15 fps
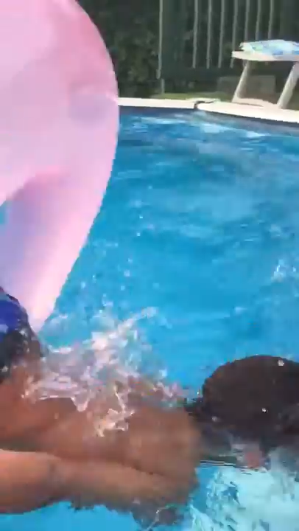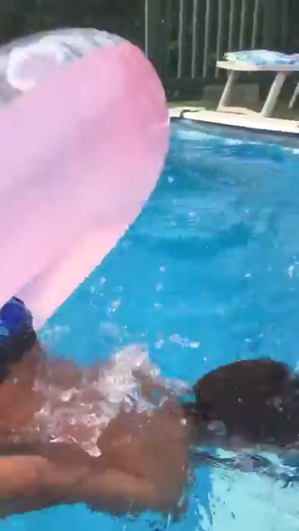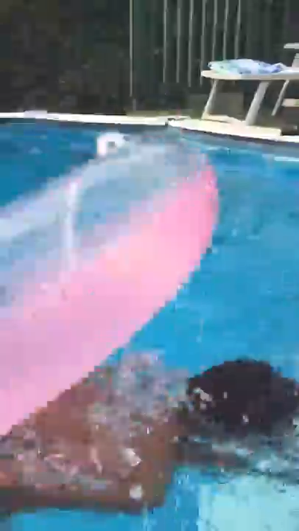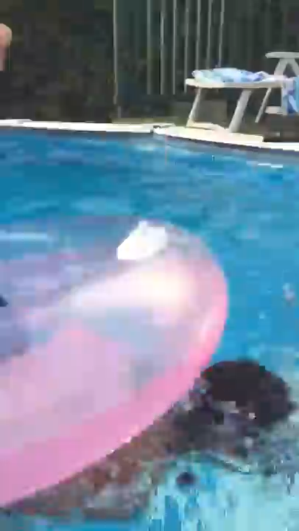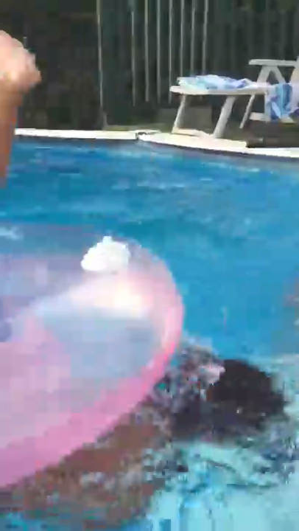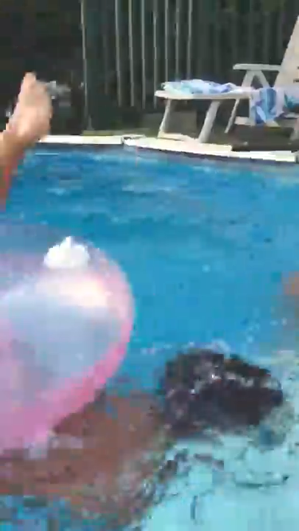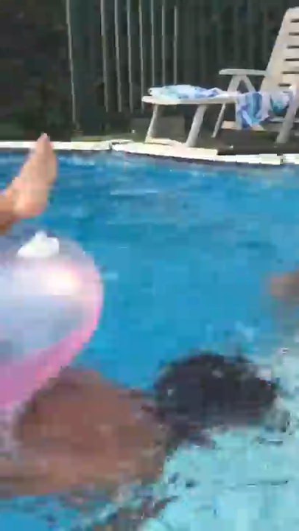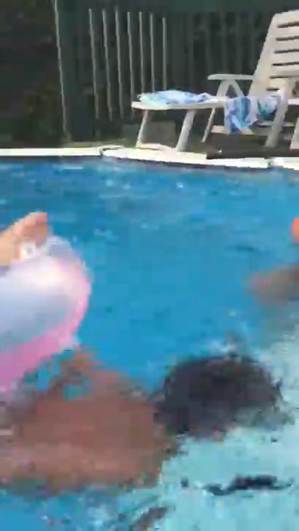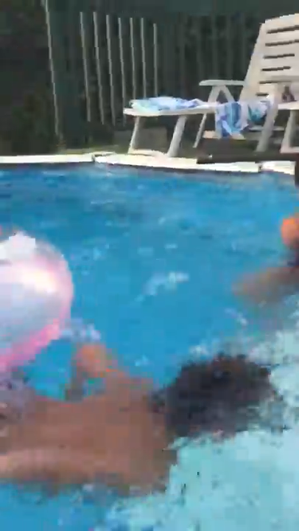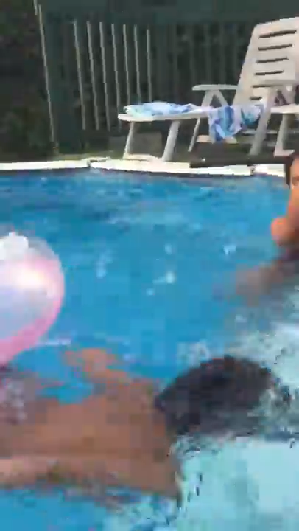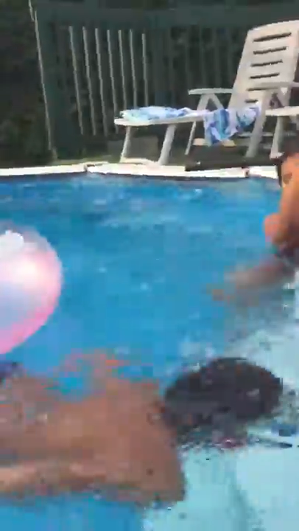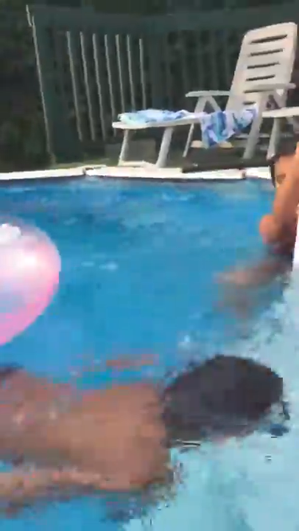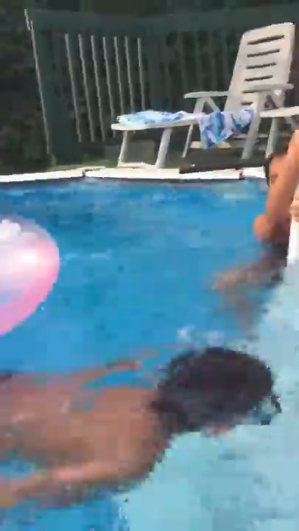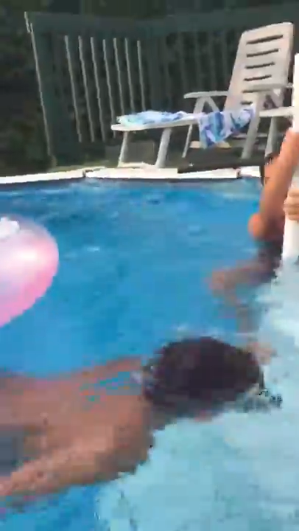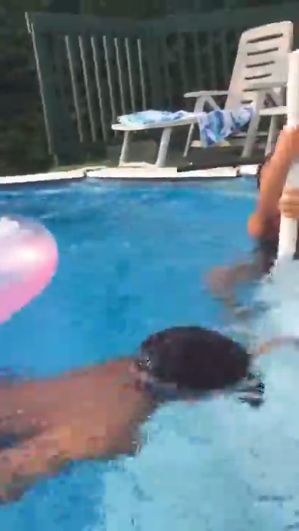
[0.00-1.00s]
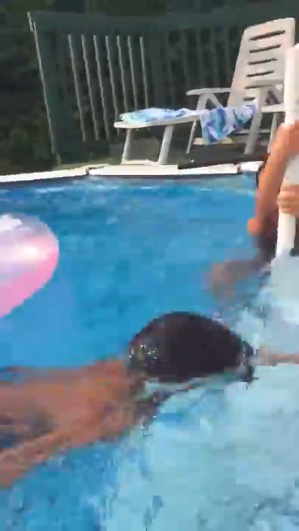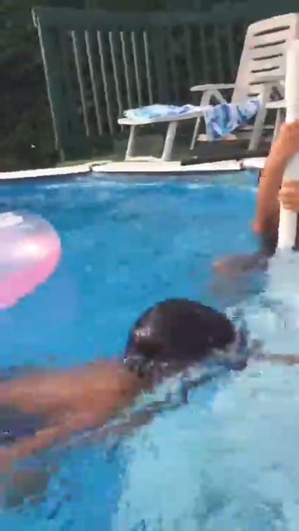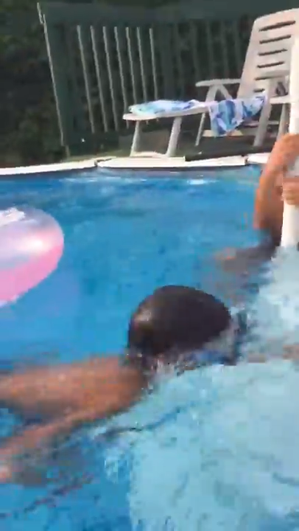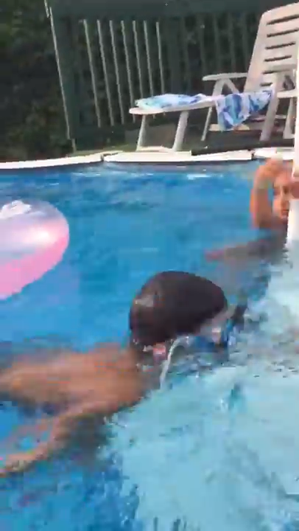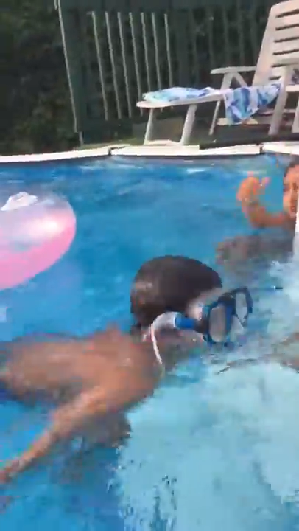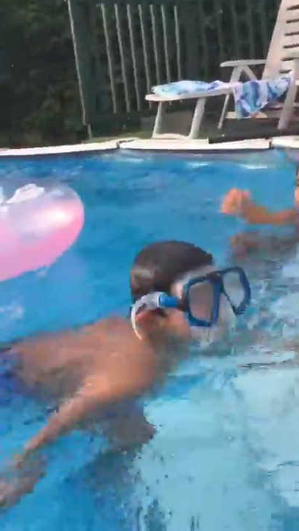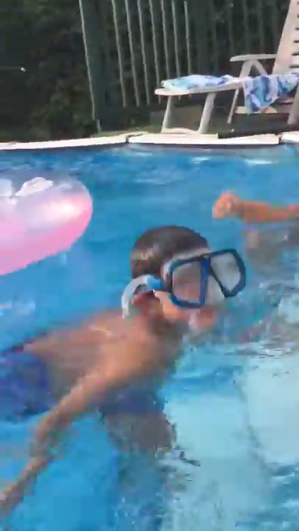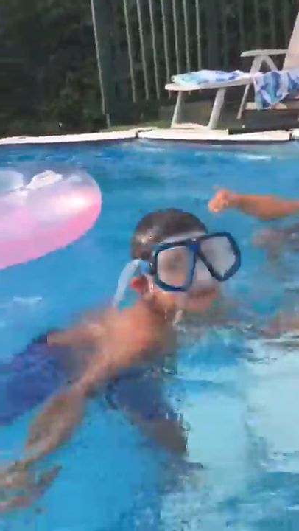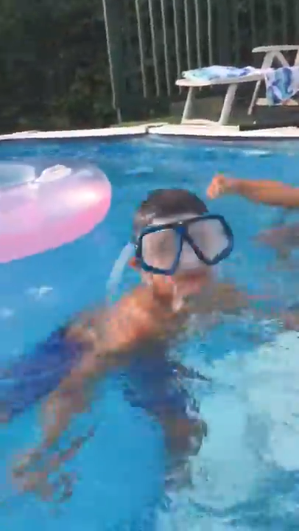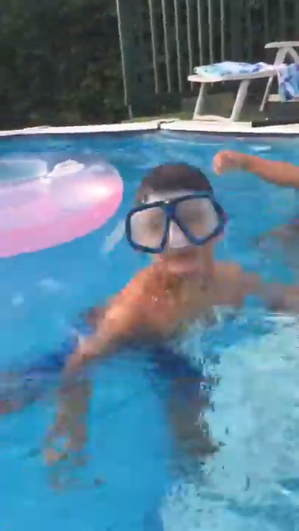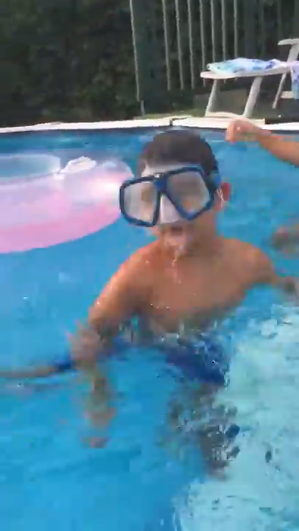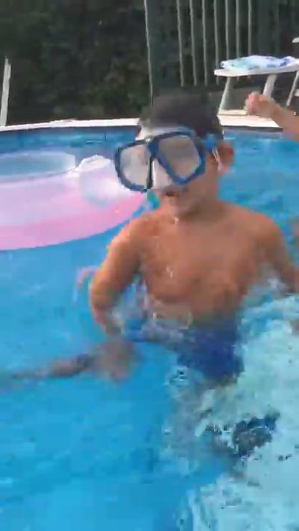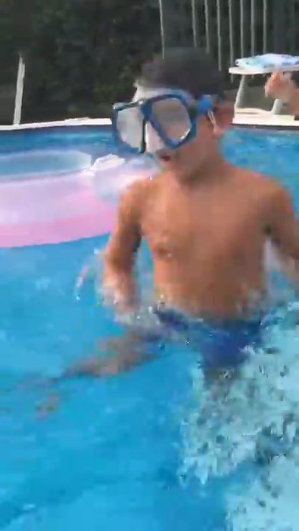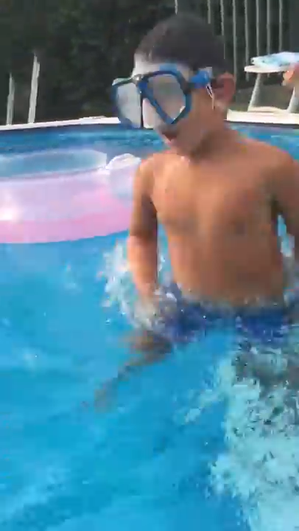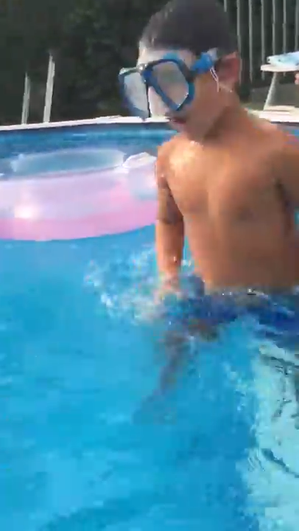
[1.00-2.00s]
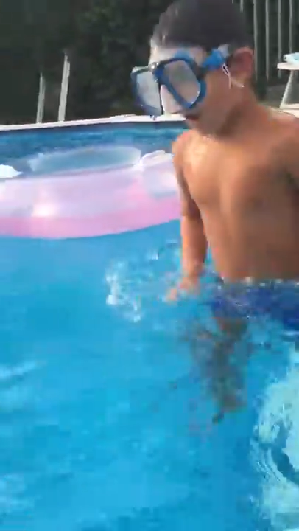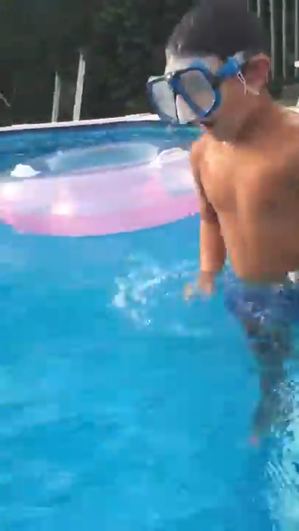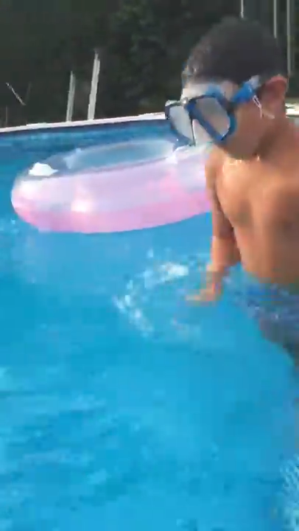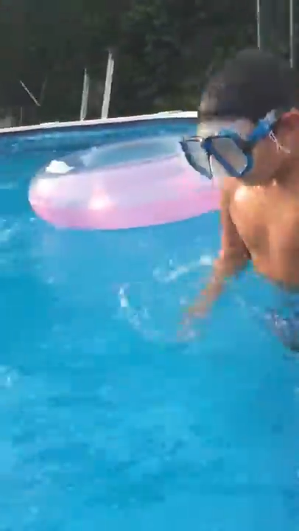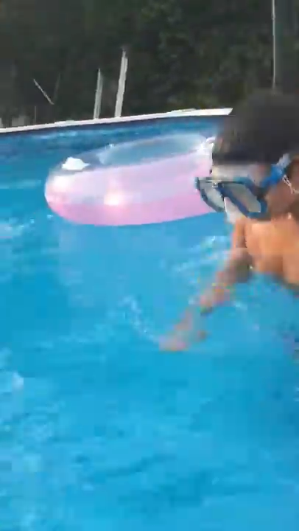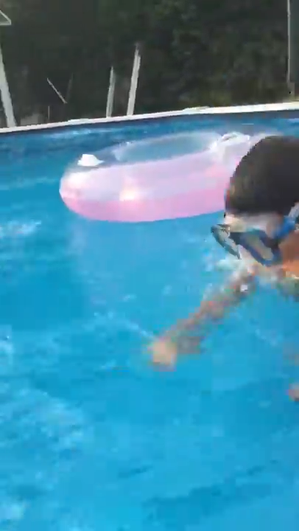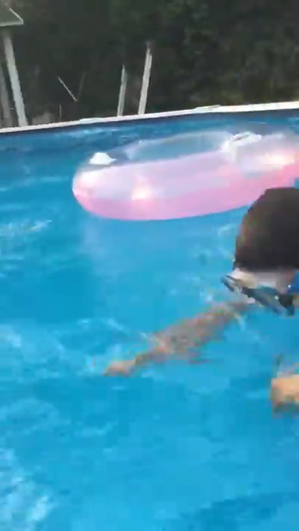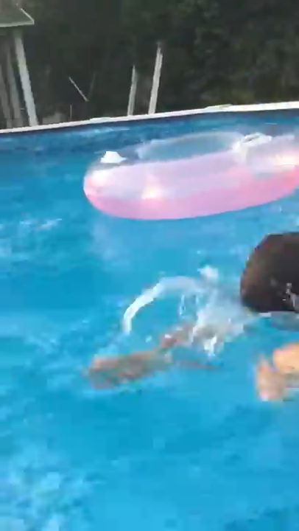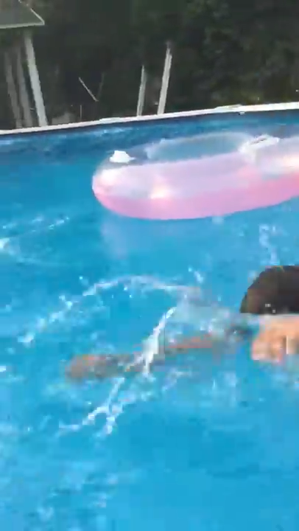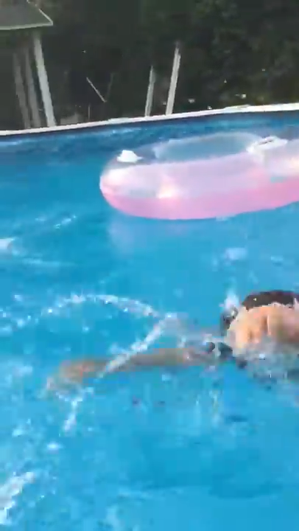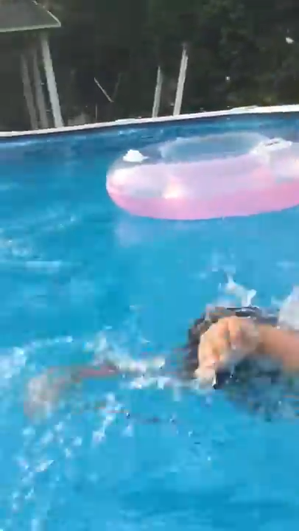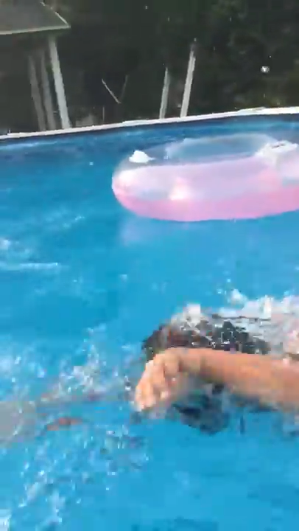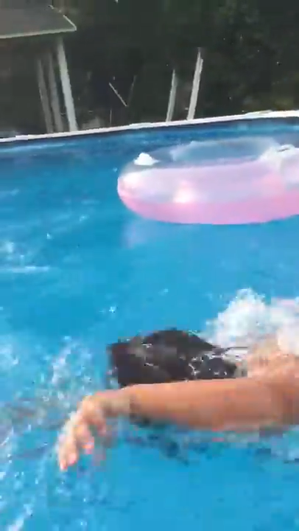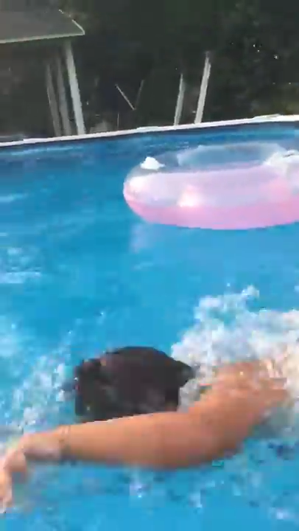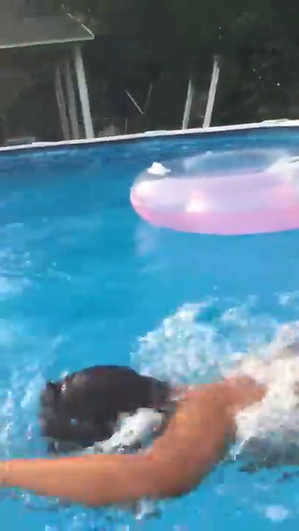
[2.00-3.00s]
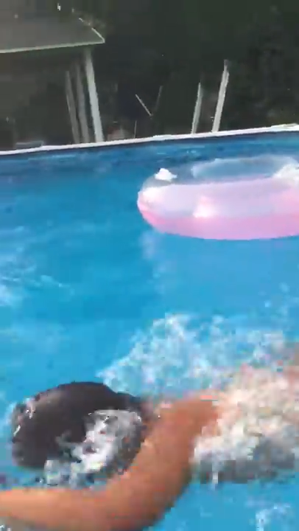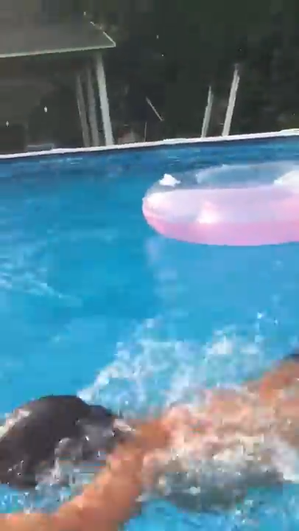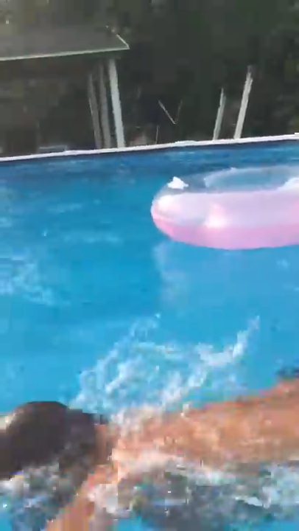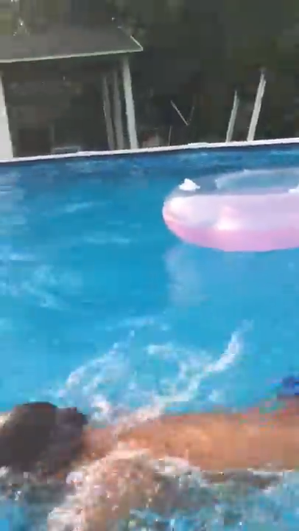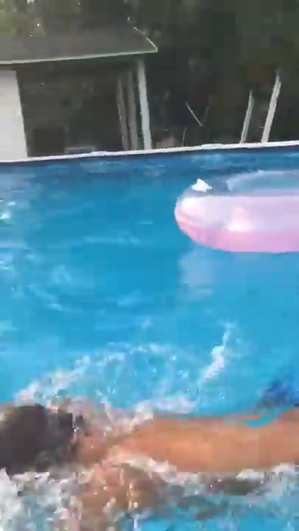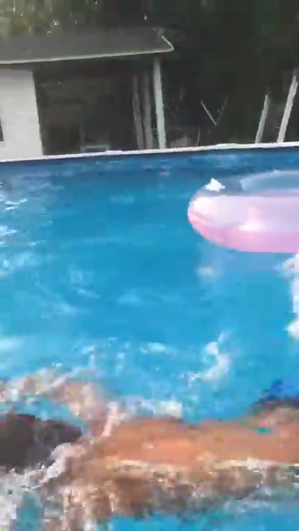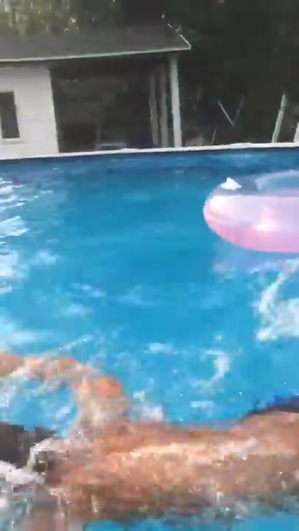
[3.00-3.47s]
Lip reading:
[unreadable: no face in view]